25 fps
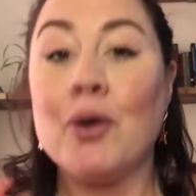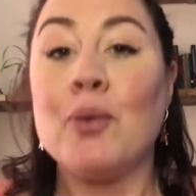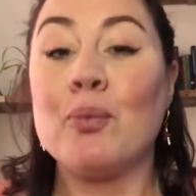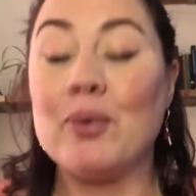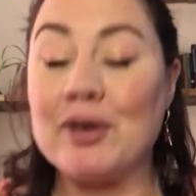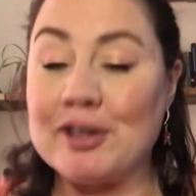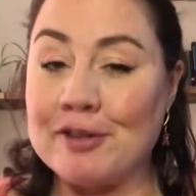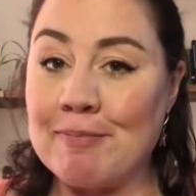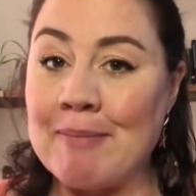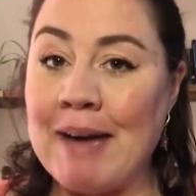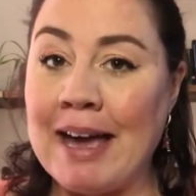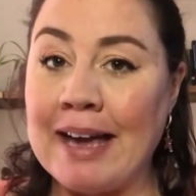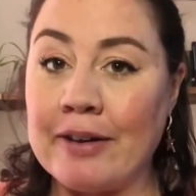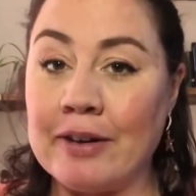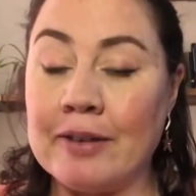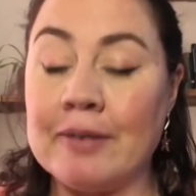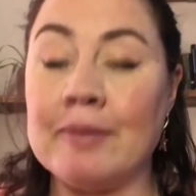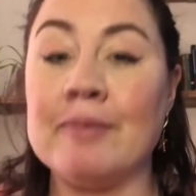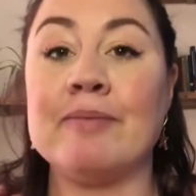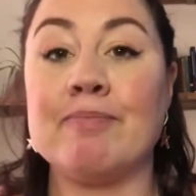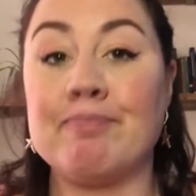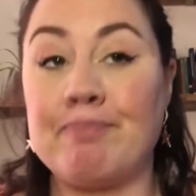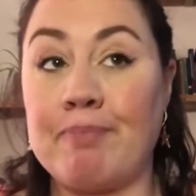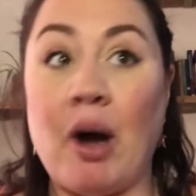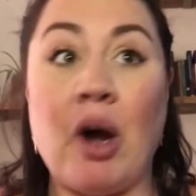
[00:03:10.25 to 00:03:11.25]
with
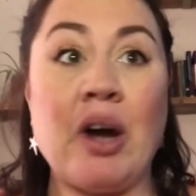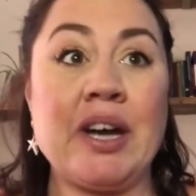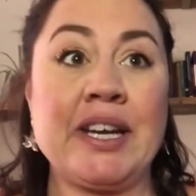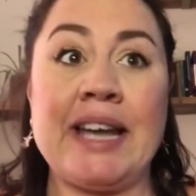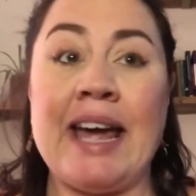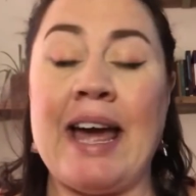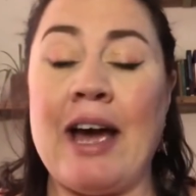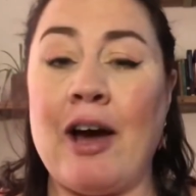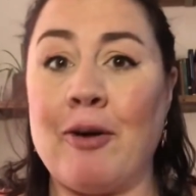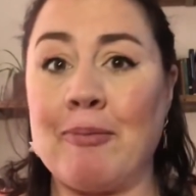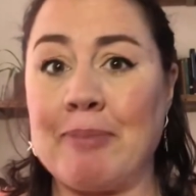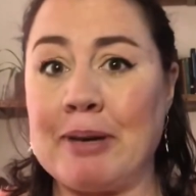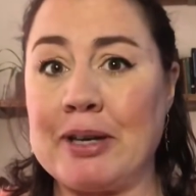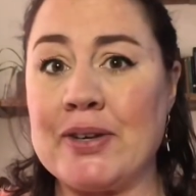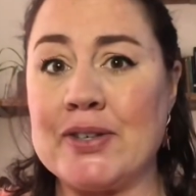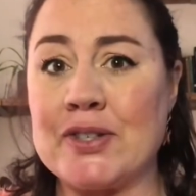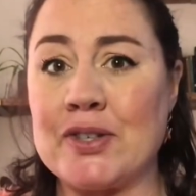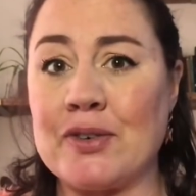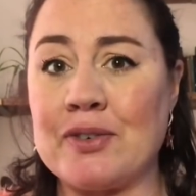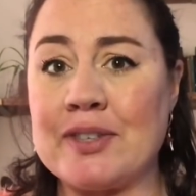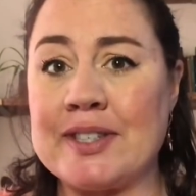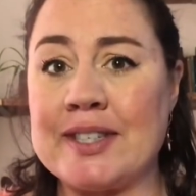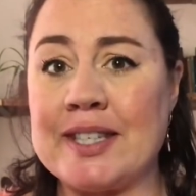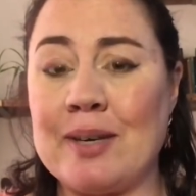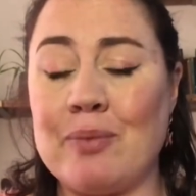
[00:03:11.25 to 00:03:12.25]
Megan by now, because
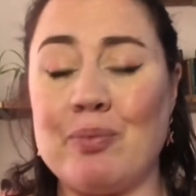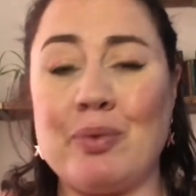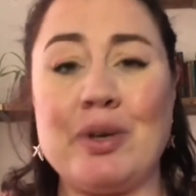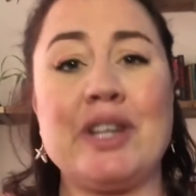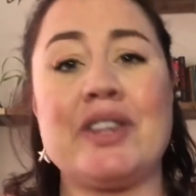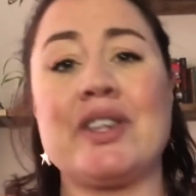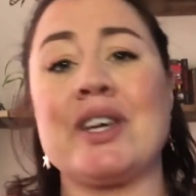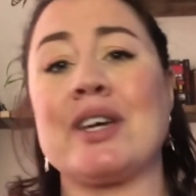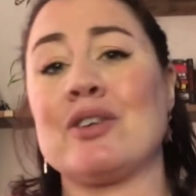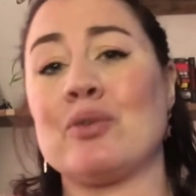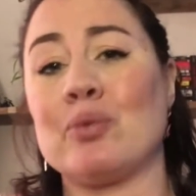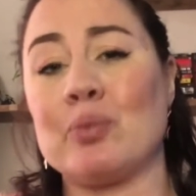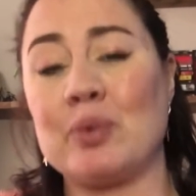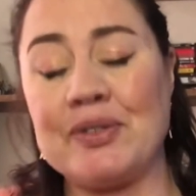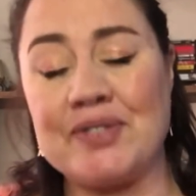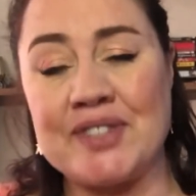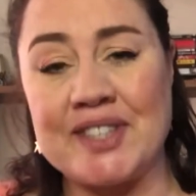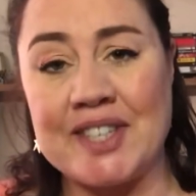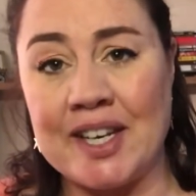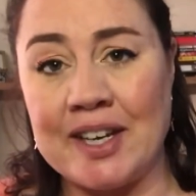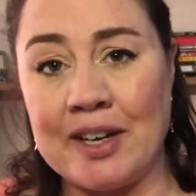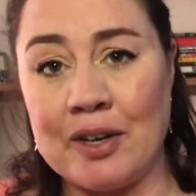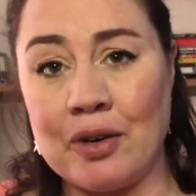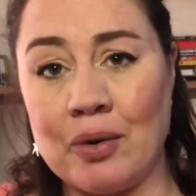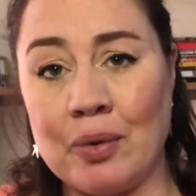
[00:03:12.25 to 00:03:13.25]
obviously we think that we've
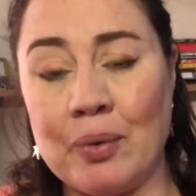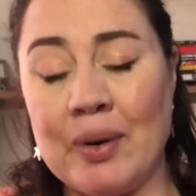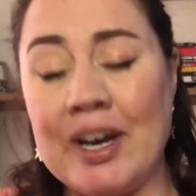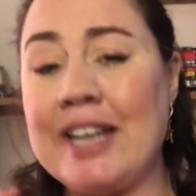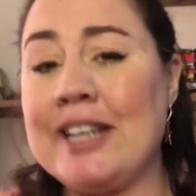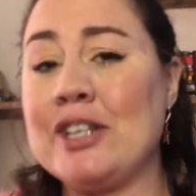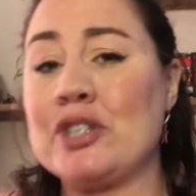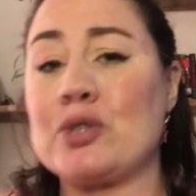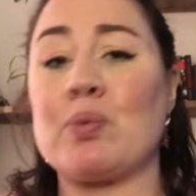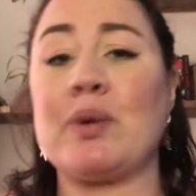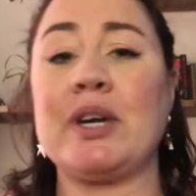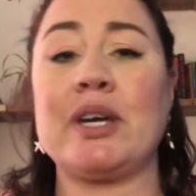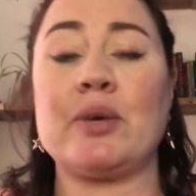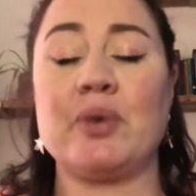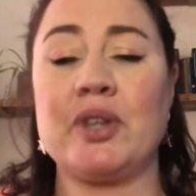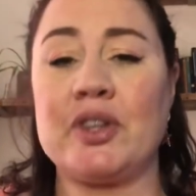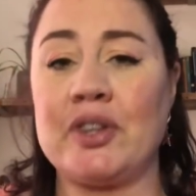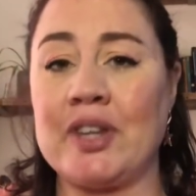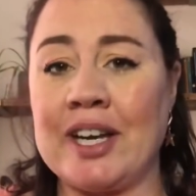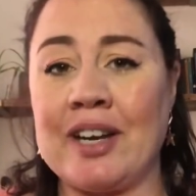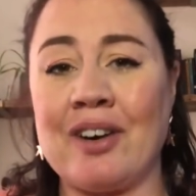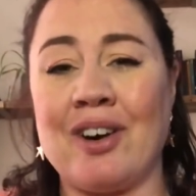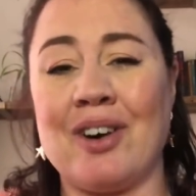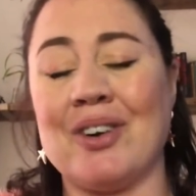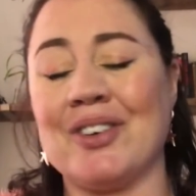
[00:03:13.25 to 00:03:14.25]
seen it all. Each week we
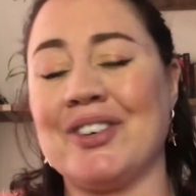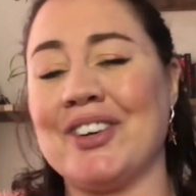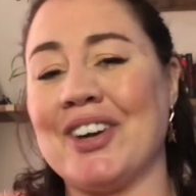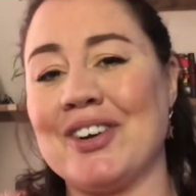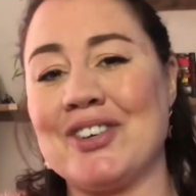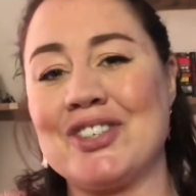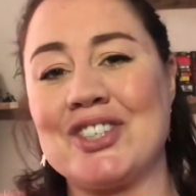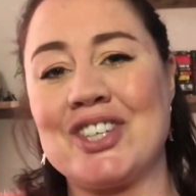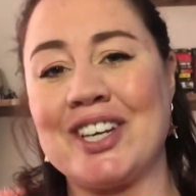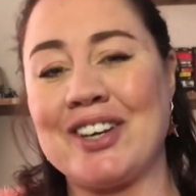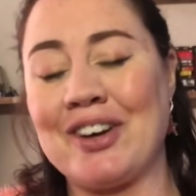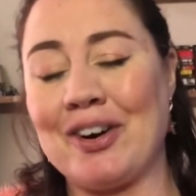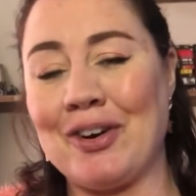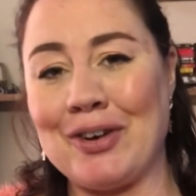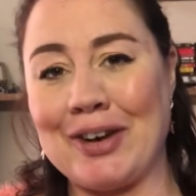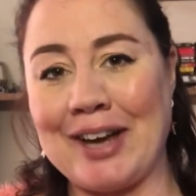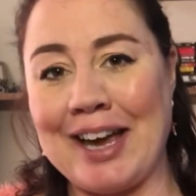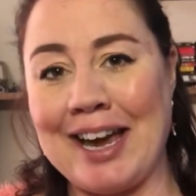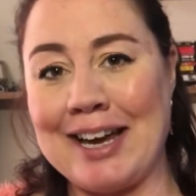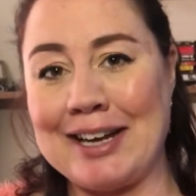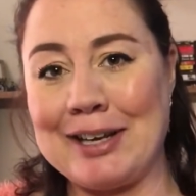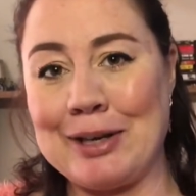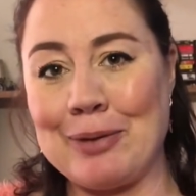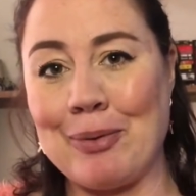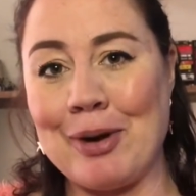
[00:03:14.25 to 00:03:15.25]
think, oh no, she can't
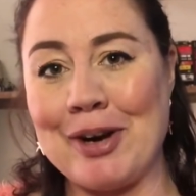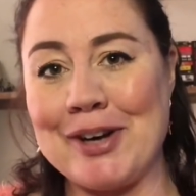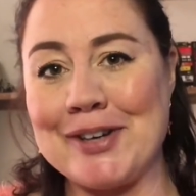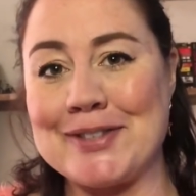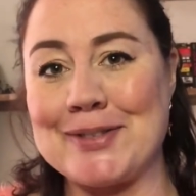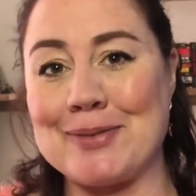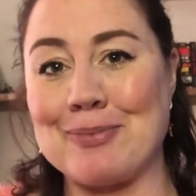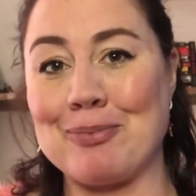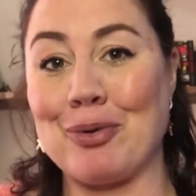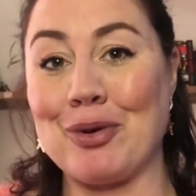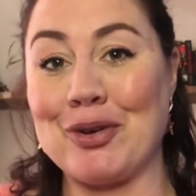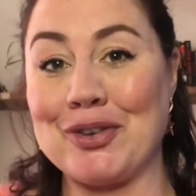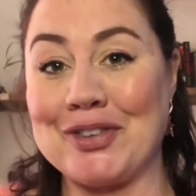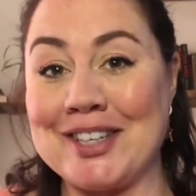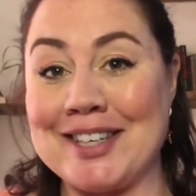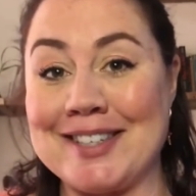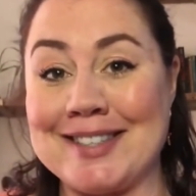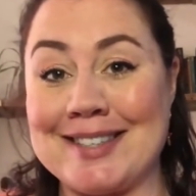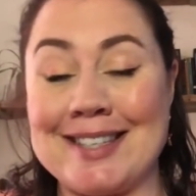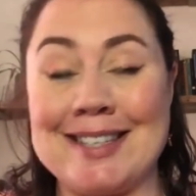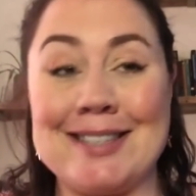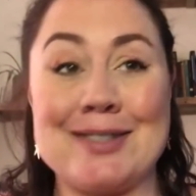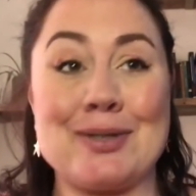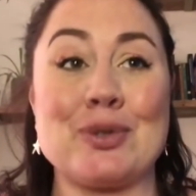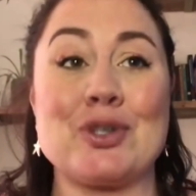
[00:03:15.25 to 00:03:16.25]
get any worse than what
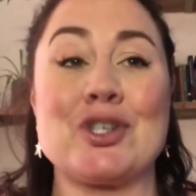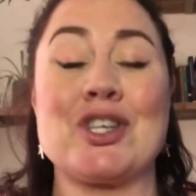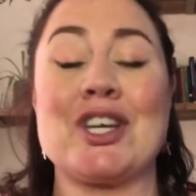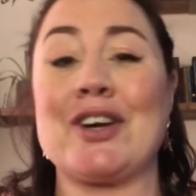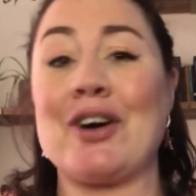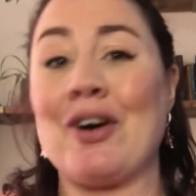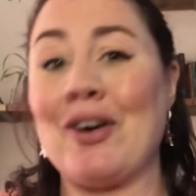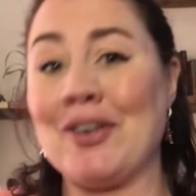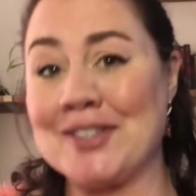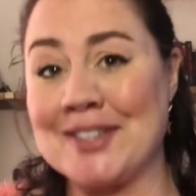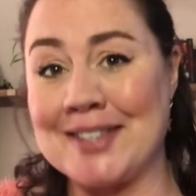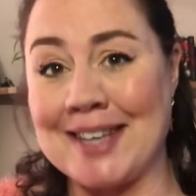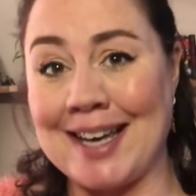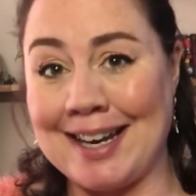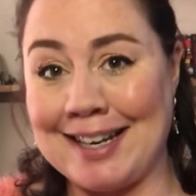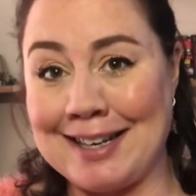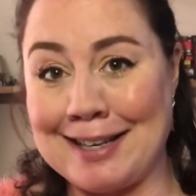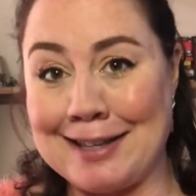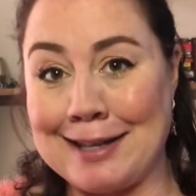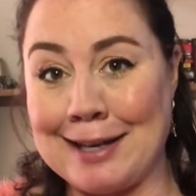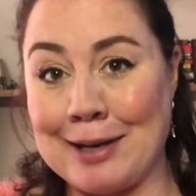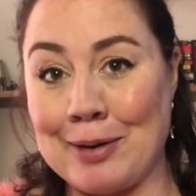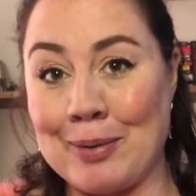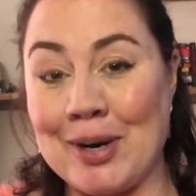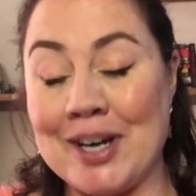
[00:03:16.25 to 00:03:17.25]
this is, or she can't say
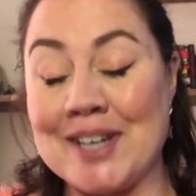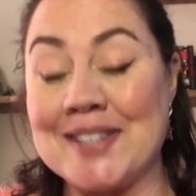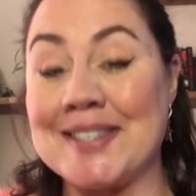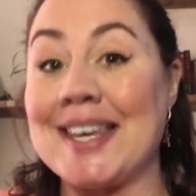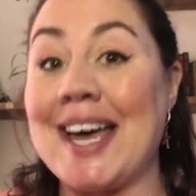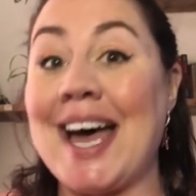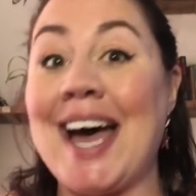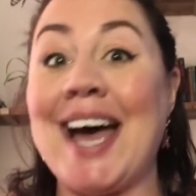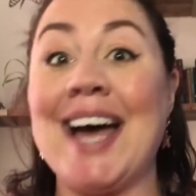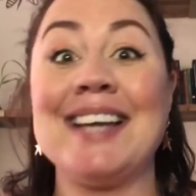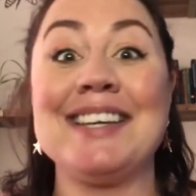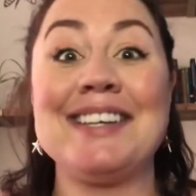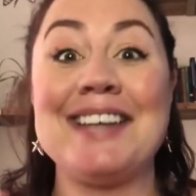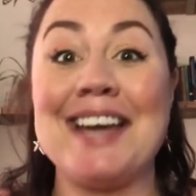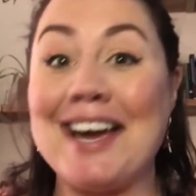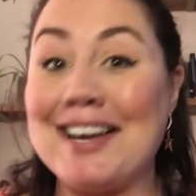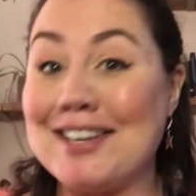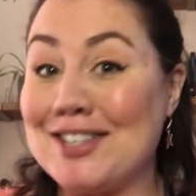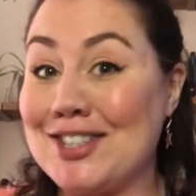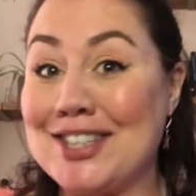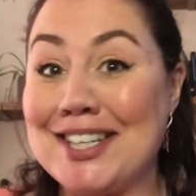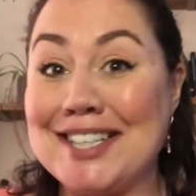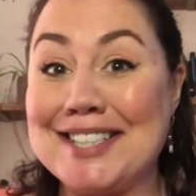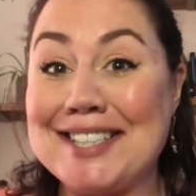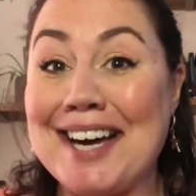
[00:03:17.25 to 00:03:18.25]
anything worse, and
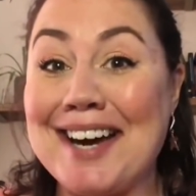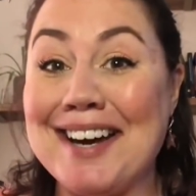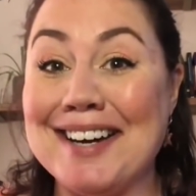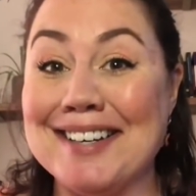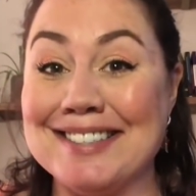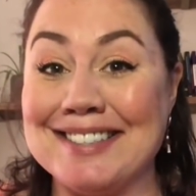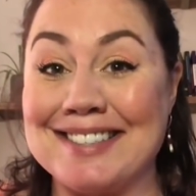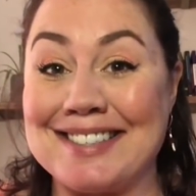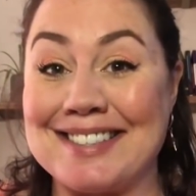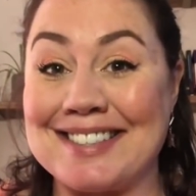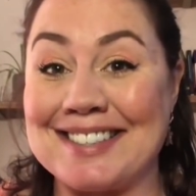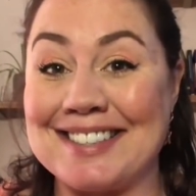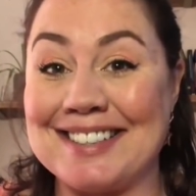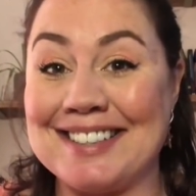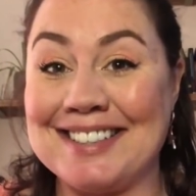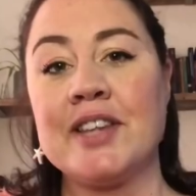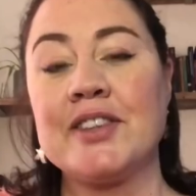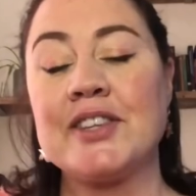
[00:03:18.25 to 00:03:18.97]
yet she does.